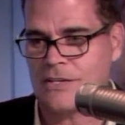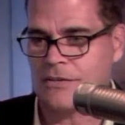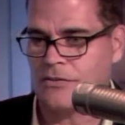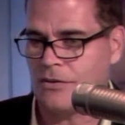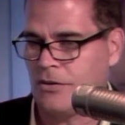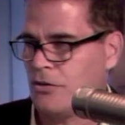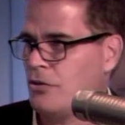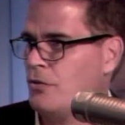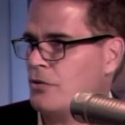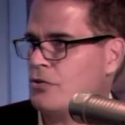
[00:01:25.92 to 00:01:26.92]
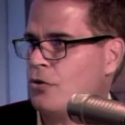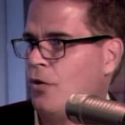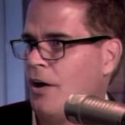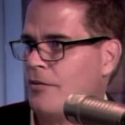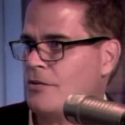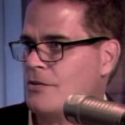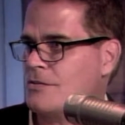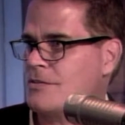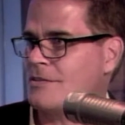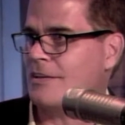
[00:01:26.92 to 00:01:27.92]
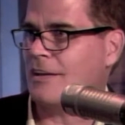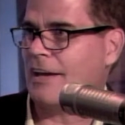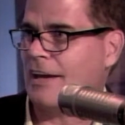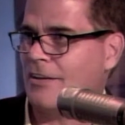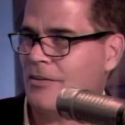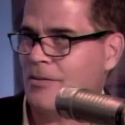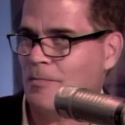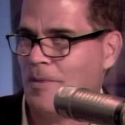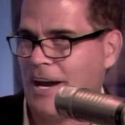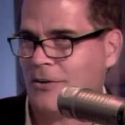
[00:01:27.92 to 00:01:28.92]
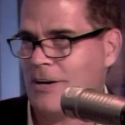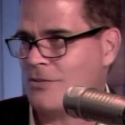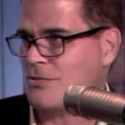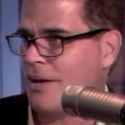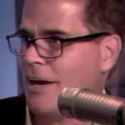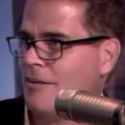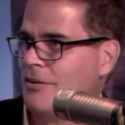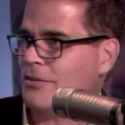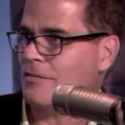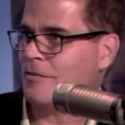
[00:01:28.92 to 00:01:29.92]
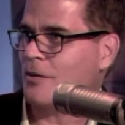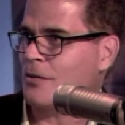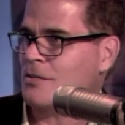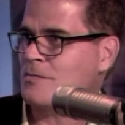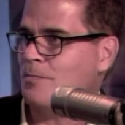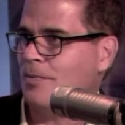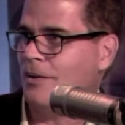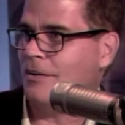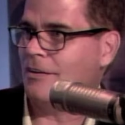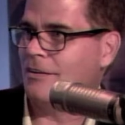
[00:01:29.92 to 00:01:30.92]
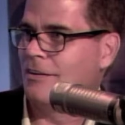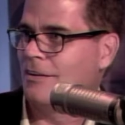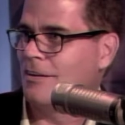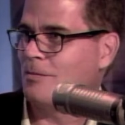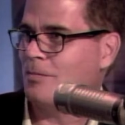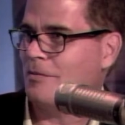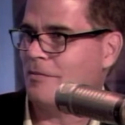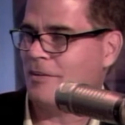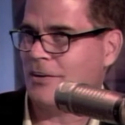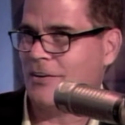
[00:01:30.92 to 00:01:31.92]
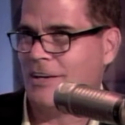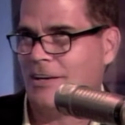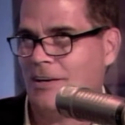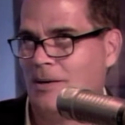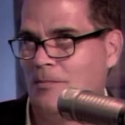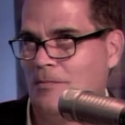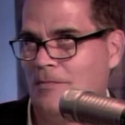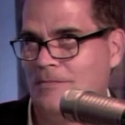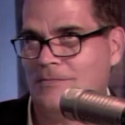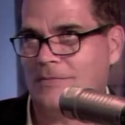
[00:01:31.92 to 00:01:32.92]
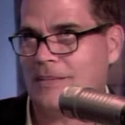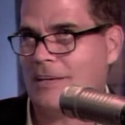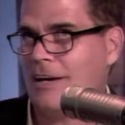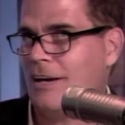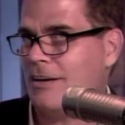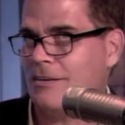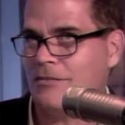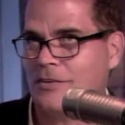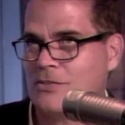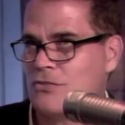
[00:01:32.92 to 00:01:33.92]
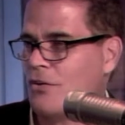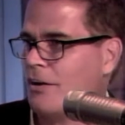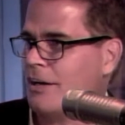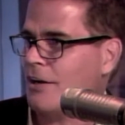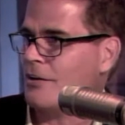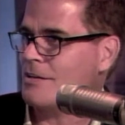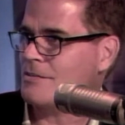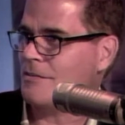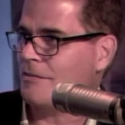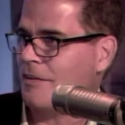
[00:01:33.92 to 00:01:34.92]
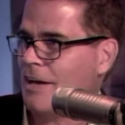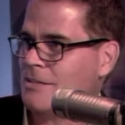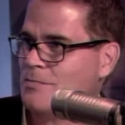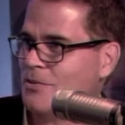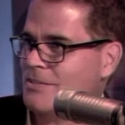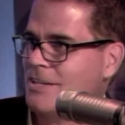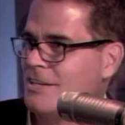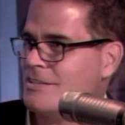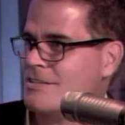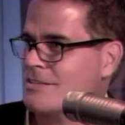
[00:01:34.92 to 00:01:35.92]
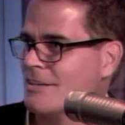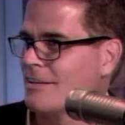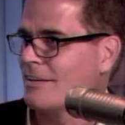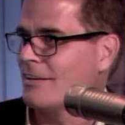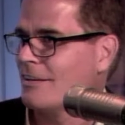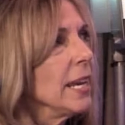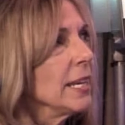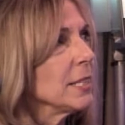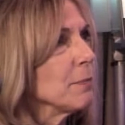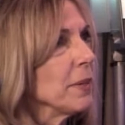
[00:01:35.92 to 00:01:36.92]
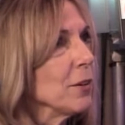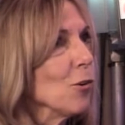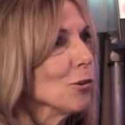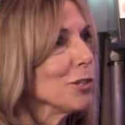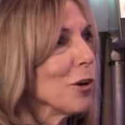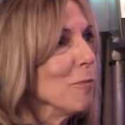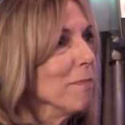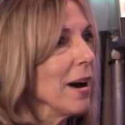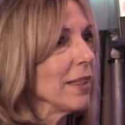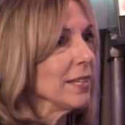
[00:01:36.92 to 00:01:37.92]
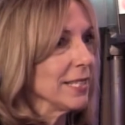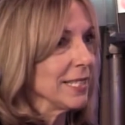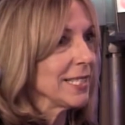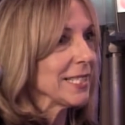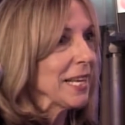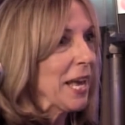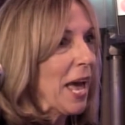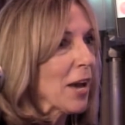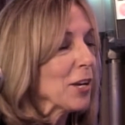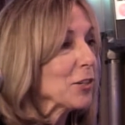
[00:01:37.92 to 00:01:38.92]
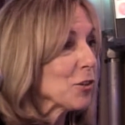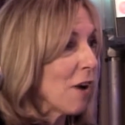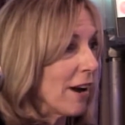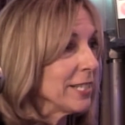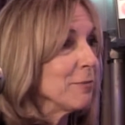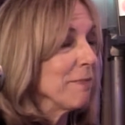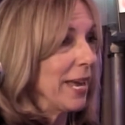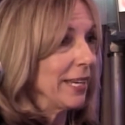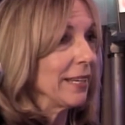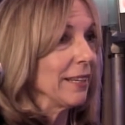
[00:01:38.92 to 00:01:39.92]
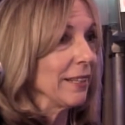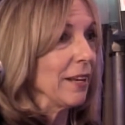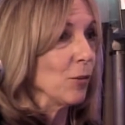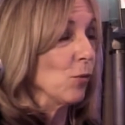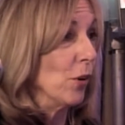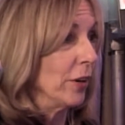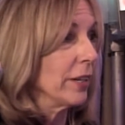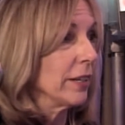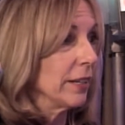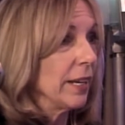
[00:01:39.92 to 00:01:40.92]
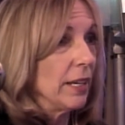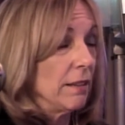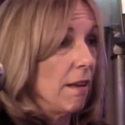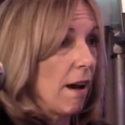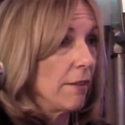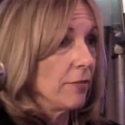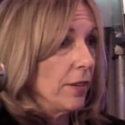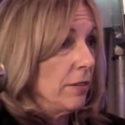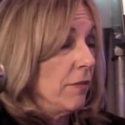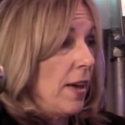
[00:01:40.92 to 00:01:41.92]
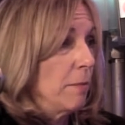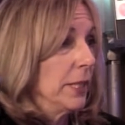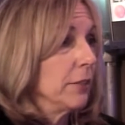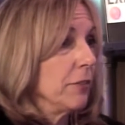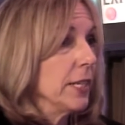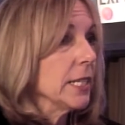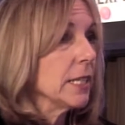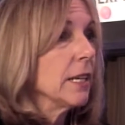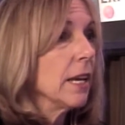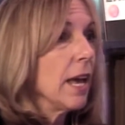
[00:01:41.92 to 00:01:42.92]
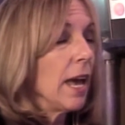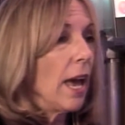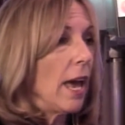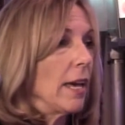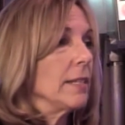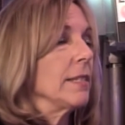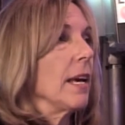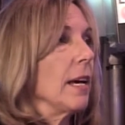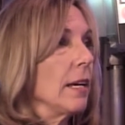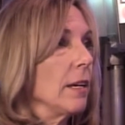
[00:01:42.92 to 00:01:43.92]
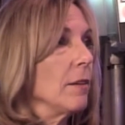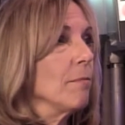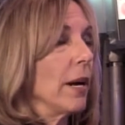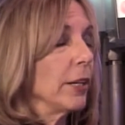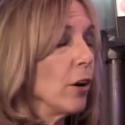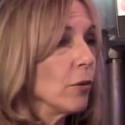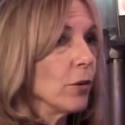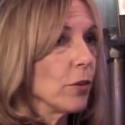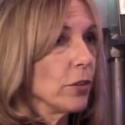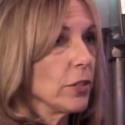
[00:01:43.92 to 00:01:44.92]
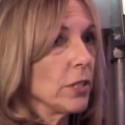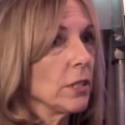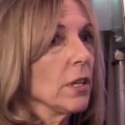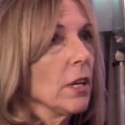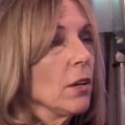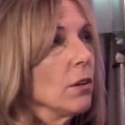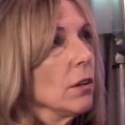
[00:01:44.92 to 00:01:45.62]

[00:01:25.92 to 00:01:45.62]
sounds like the you and your co-authors the backgrounds you have are diverse, but but very um, uh, very strong areas of expertise. Yes, but also mothers trying to make work and life and family fit. And uh, my co authors